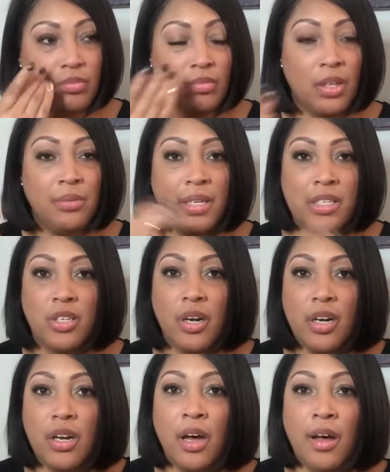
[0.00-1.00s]
they
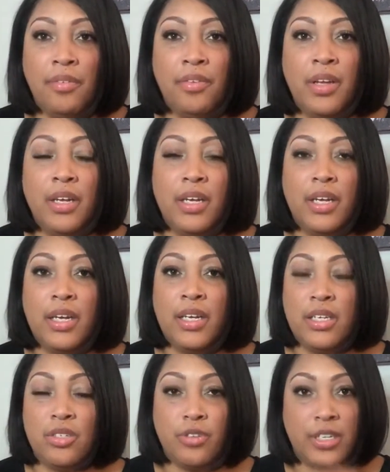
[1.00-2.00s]
started off in
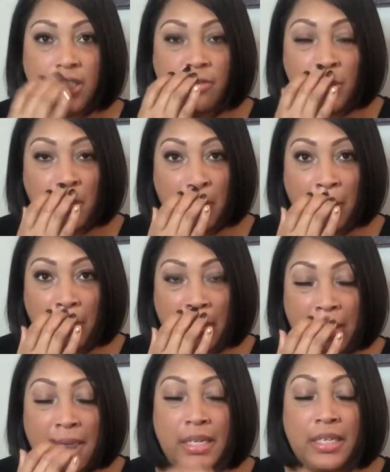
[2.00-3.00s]
his dressing room, and when
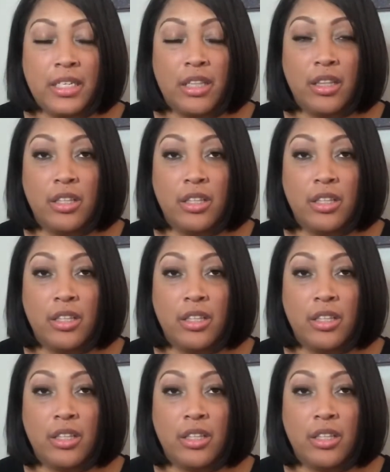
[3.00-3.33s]
he